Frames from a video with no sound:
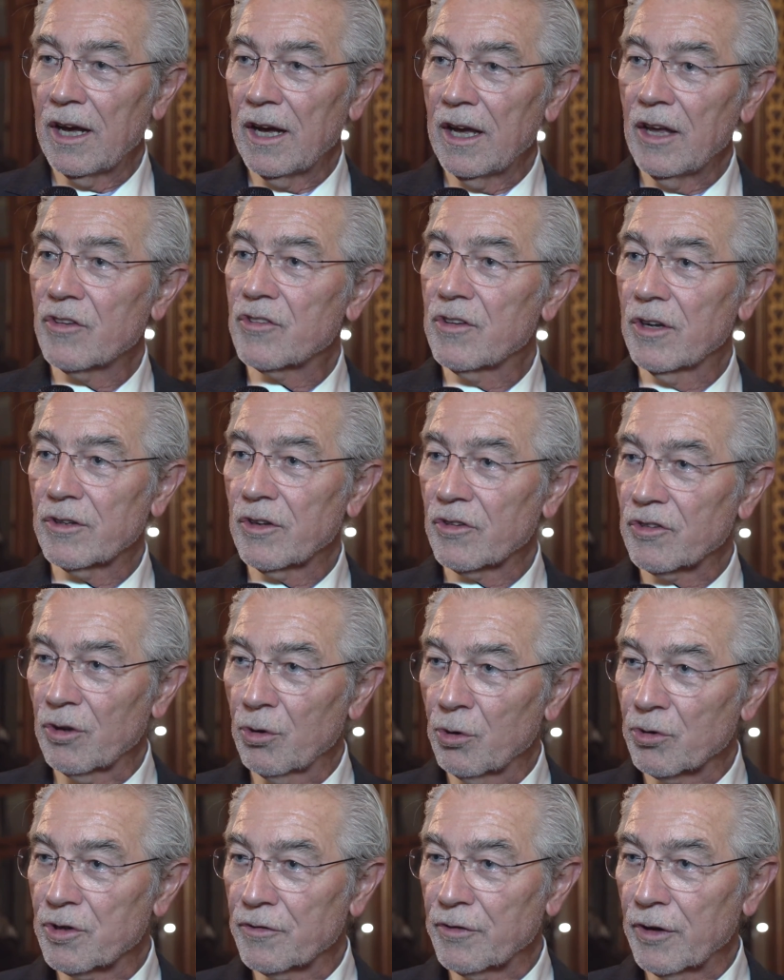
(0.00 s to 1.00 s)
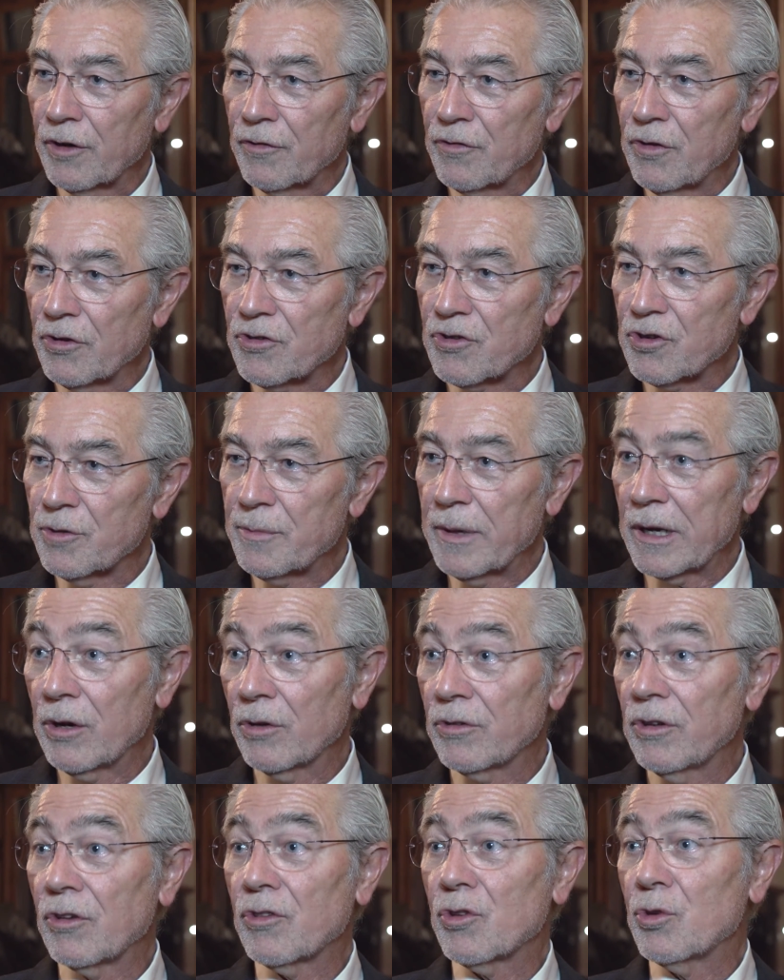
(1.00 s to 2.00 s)
is not a solution for the future
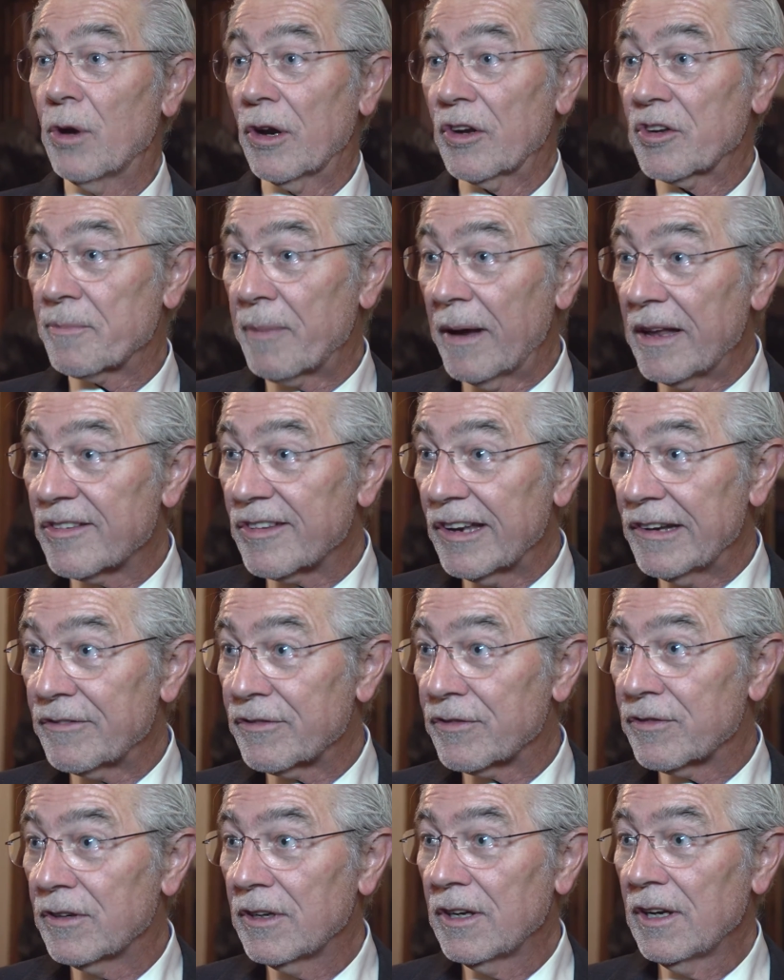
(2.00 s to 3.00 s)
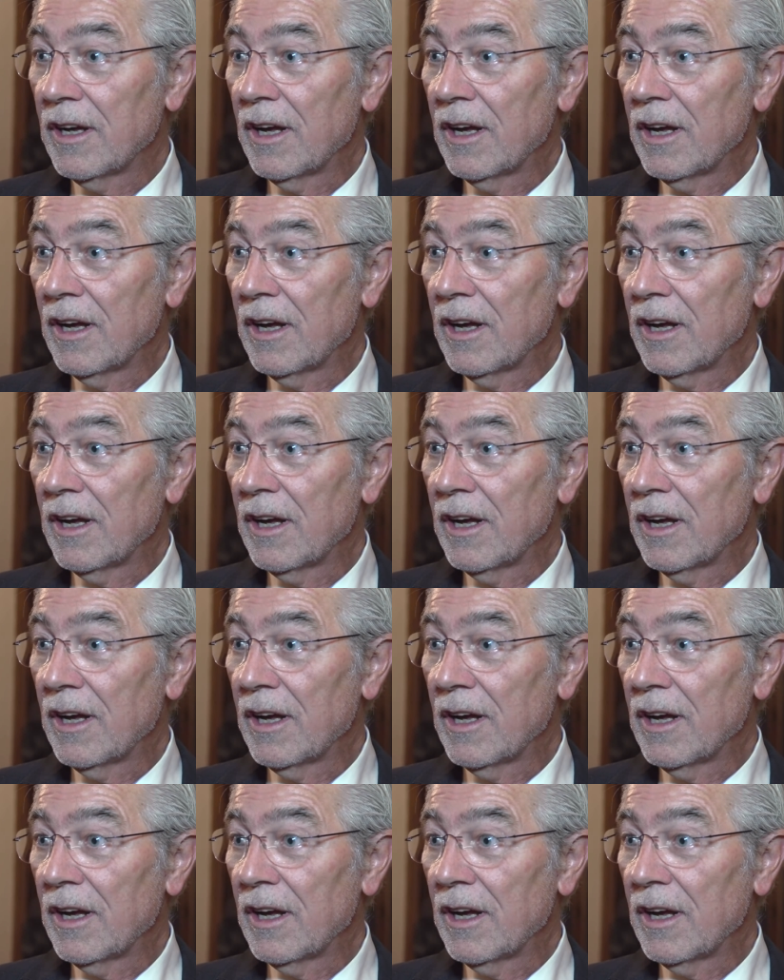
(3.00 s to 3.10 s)
because it's too expensive.